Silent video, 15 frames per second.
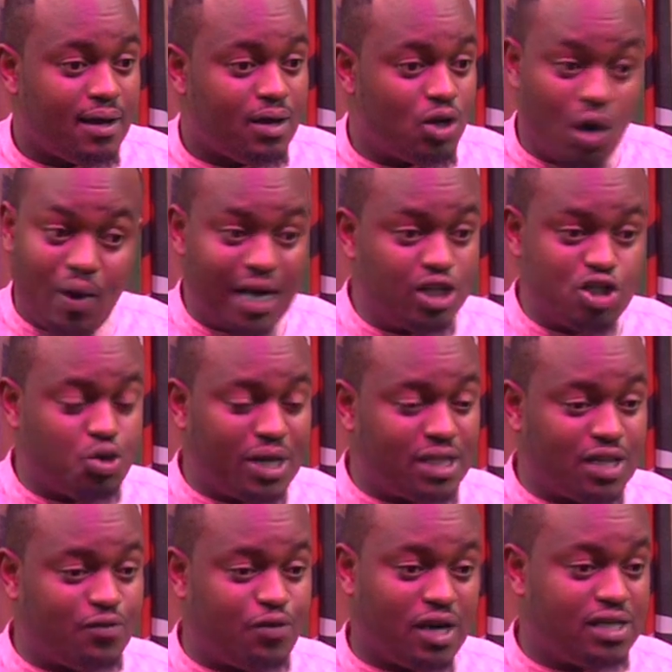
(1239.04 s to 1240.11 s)
No one is
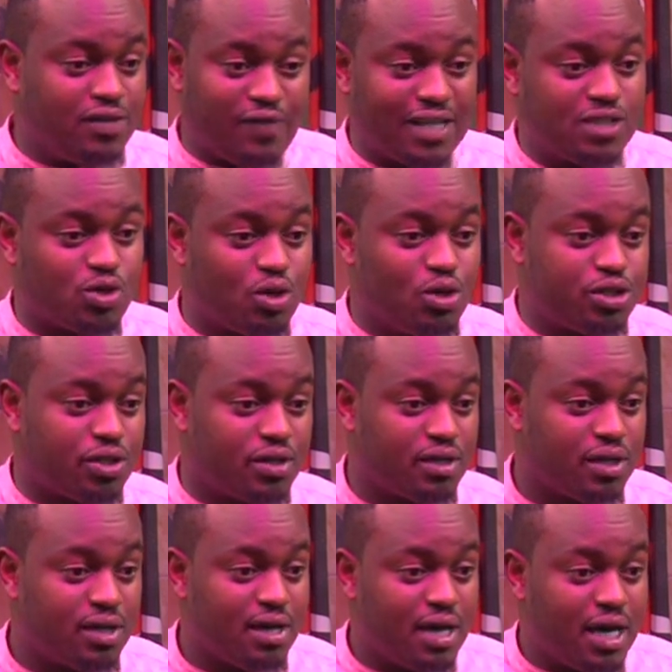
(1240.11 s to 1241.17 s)
waiting for a divine solution.
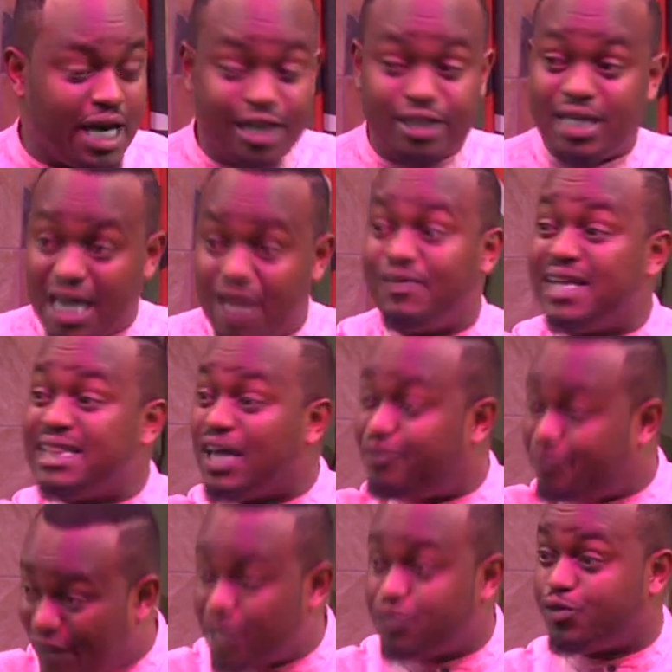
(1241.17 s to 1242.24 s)
Even the
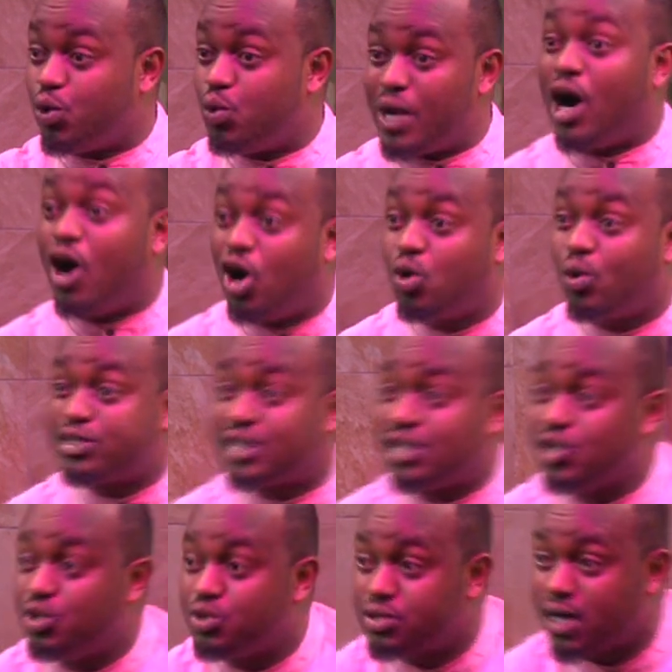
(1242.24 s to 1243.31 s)
faithful, we are all watching
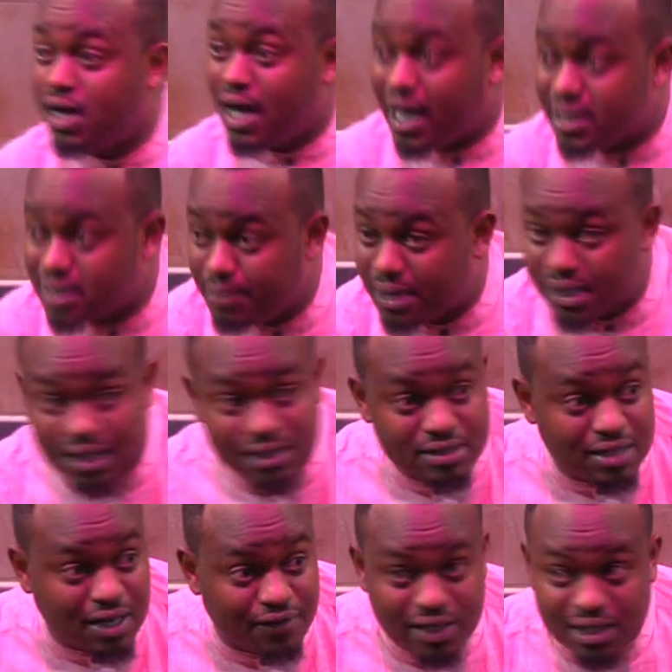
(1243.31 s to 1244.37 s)
news. Has America
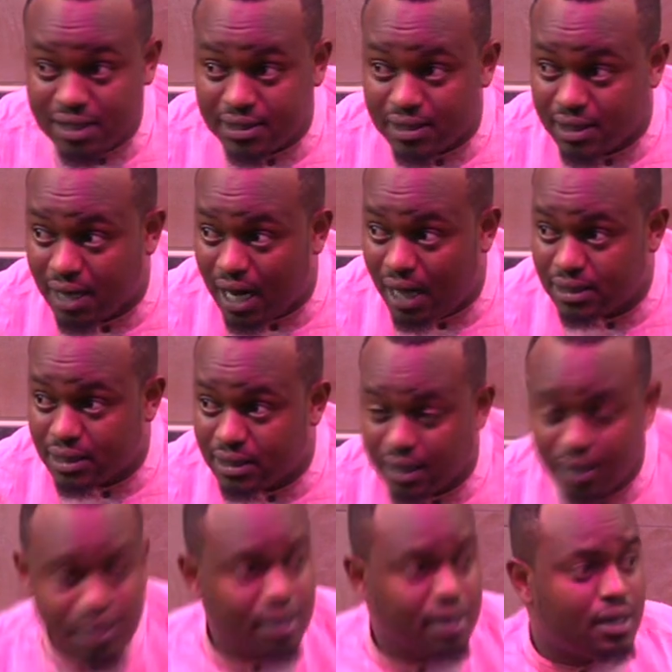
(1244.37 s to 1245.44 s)
discovered anything?
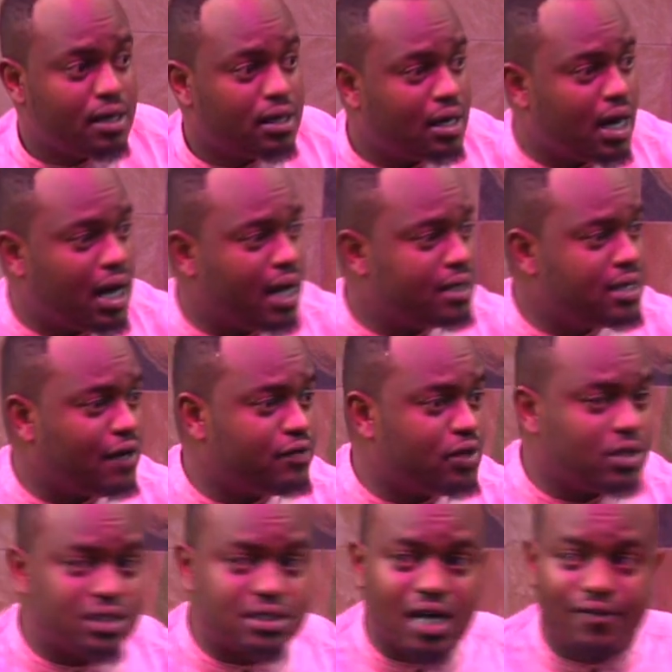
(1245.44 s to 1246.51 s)
They have
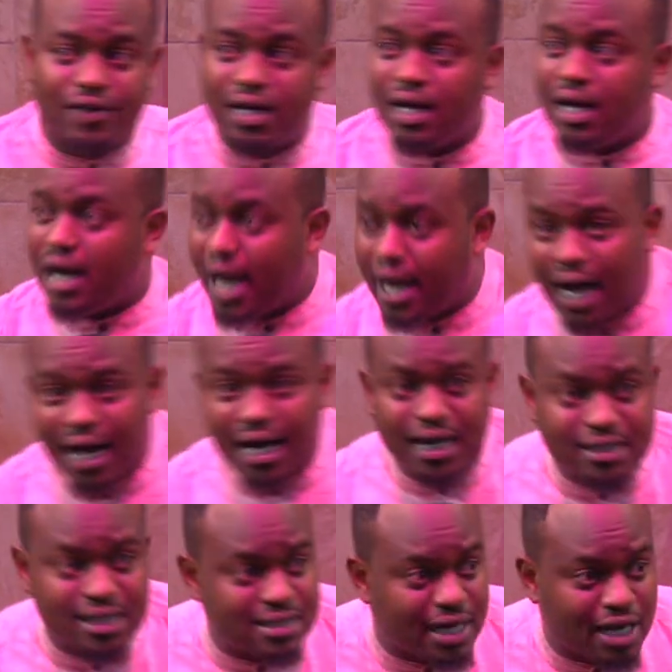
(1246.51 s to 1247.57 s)
not discovered. I
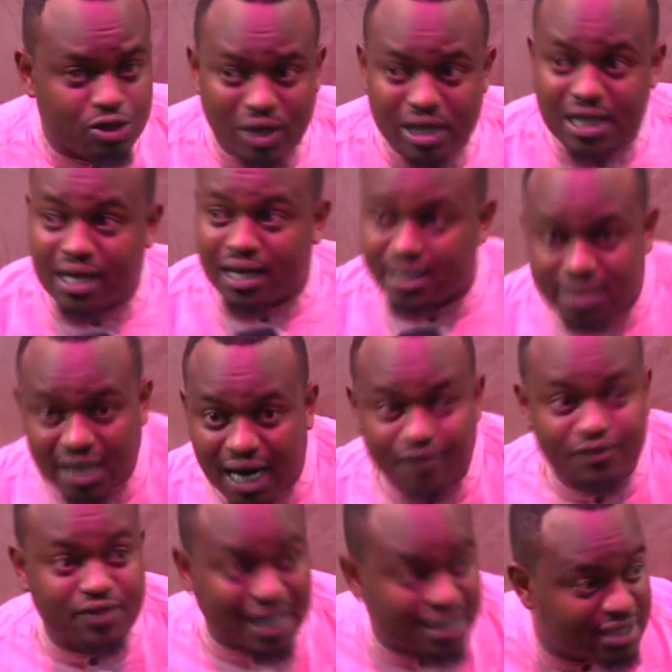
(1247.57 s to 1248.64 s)
heard there's another one in Russia.
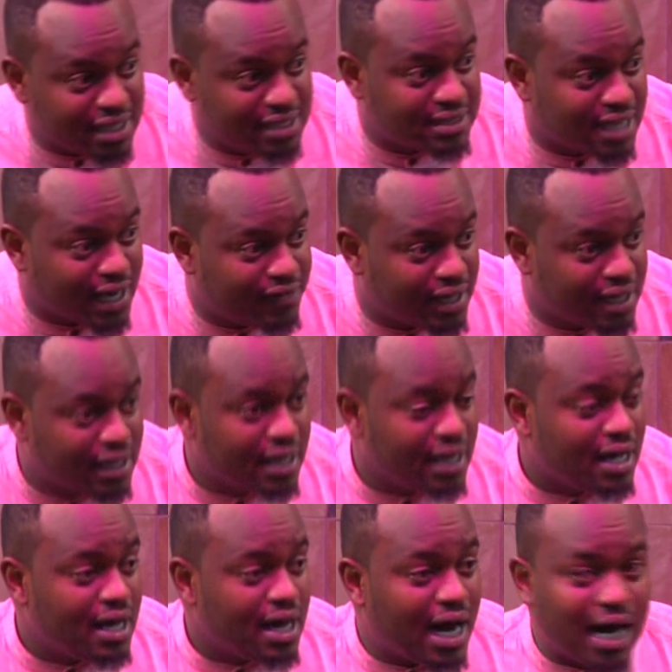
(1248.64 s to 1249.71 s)
Have Russia discovered?
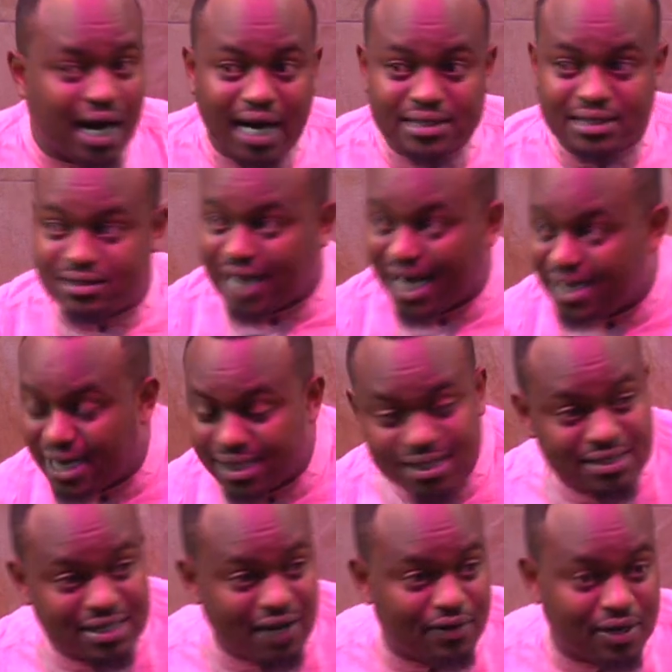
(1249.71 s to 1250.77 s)
Has China
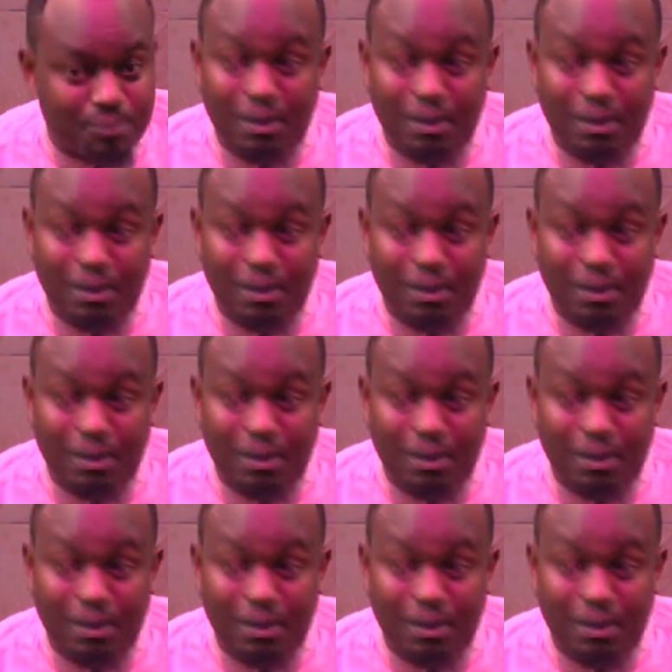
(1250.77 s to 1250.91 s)
discovered?